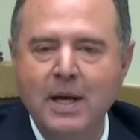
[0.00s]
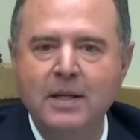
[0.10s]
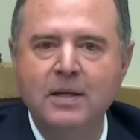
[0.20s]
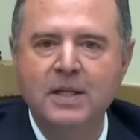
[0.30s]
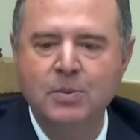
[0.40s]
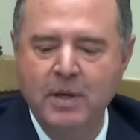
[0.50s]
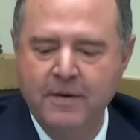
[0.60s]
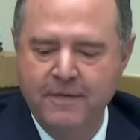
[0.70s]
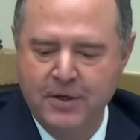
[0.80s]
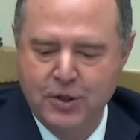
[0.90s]
Biden its
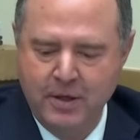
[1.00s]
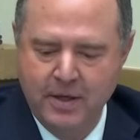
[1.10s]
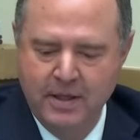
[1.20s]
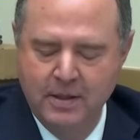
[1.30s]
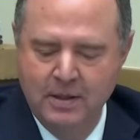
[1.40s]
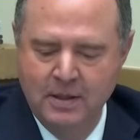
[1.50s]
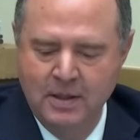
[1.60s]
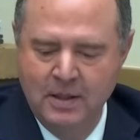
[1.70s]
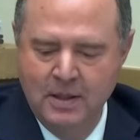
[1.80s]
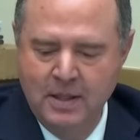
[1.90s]
beneficiary.
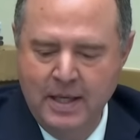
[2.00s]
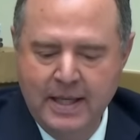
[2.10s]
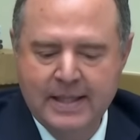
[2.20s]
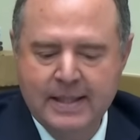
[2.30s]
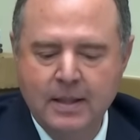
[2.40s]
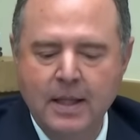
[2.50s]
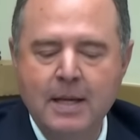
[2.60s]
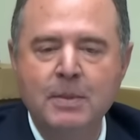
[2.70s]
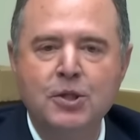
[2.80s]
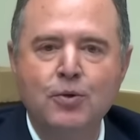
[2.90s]
It is a
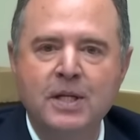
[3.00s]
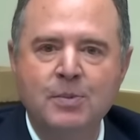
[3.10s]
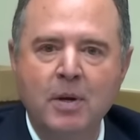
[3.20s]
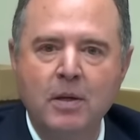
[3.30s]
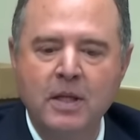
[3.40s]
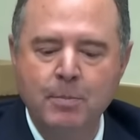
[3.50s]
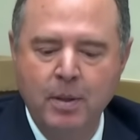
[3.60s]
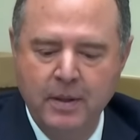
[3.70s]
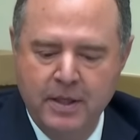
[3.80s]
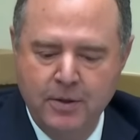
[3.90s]
claim as transparently
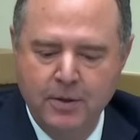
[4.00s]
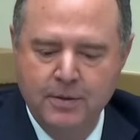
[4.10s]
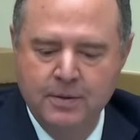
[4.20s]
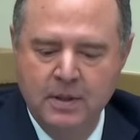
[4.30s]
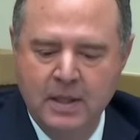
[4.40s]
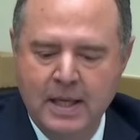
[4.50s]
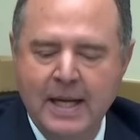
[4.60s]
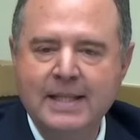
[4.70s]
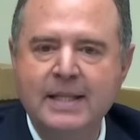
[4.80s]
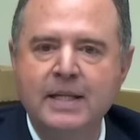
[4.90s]
political
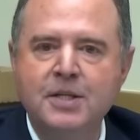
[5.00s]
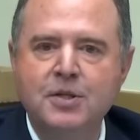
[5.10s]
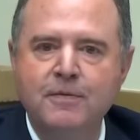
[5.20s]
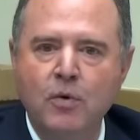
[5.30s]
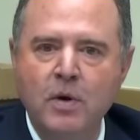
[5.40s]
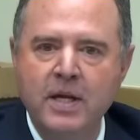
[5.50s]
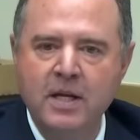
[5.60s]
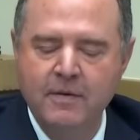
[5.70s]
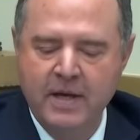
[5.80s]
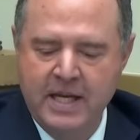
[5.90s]
as it is
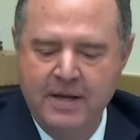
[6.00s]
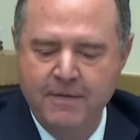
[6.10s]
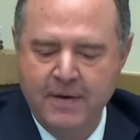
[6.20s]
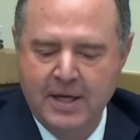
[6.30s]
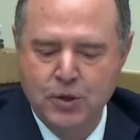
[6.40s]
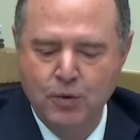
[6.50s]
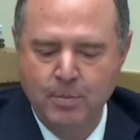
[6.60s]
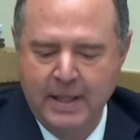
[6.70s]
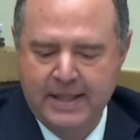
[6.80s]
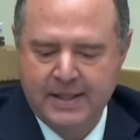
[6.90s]
devoid of any
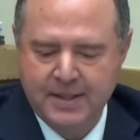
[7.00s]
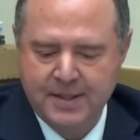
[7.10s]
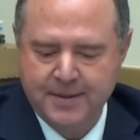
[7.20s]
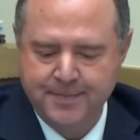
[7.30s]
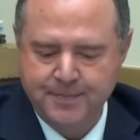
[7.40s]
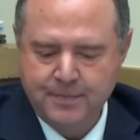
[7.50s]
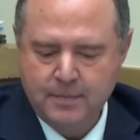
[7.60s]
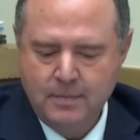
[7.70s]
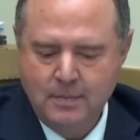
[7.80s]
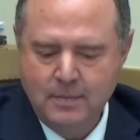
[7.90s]
factual basis.
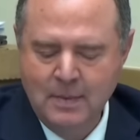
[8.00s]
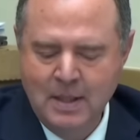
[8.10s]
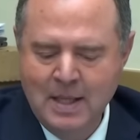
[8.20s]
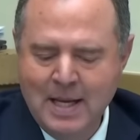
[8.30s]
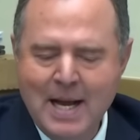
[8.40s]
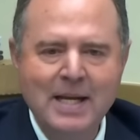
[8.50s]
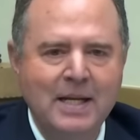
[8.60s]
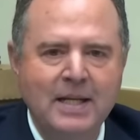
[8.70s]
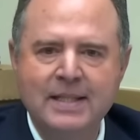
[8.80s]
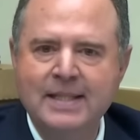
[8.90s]

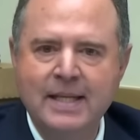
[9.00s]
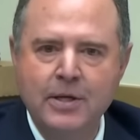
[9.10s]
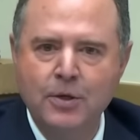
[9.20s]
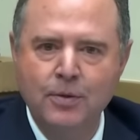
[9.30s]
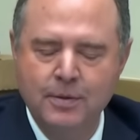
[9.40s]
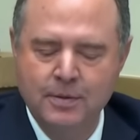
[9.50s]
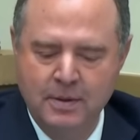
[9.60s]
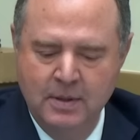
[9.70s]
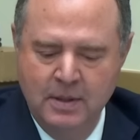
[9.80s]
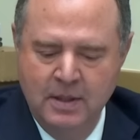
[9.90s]
And it is cynical,
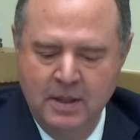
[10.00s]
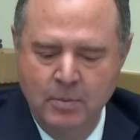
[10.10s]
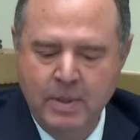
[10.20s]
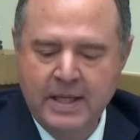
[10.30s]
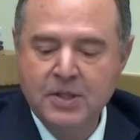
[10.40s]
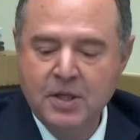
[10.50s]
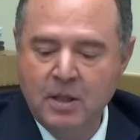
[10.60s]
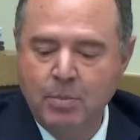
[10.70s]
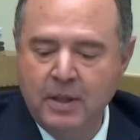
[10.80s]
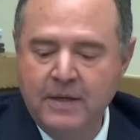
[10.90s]
based
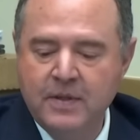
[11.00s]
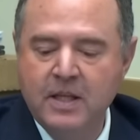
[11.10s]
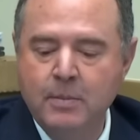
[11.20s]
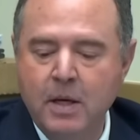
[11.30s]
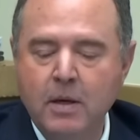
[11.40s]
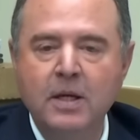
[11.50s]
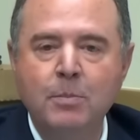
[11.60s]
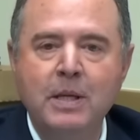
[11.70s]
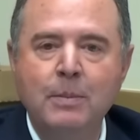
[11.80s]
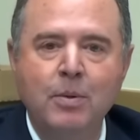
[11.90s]
on the belief that the
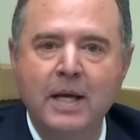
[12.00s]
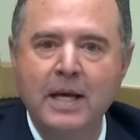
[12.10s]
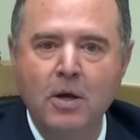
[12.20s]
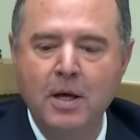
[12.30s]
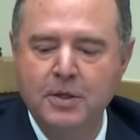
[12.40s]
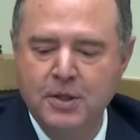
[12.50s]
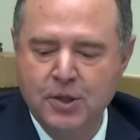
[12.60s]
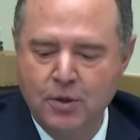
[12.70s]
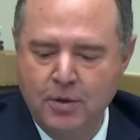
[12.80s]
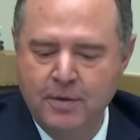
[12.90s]
American people cannot
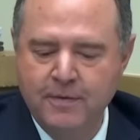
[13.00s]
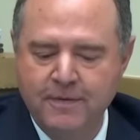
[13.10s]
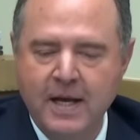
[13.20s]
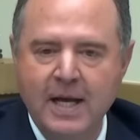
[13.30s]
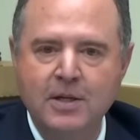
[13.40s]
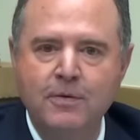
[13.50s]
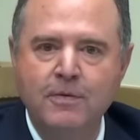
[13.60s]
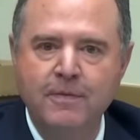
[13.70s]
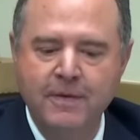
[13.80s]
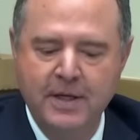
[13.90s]
discern fact
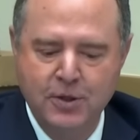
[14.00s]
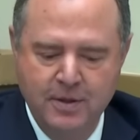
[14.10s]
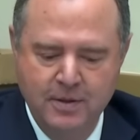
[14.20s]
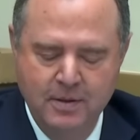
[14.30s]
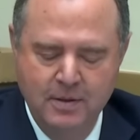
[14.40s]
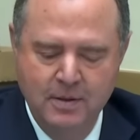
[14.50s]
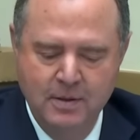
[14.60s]
from fiction.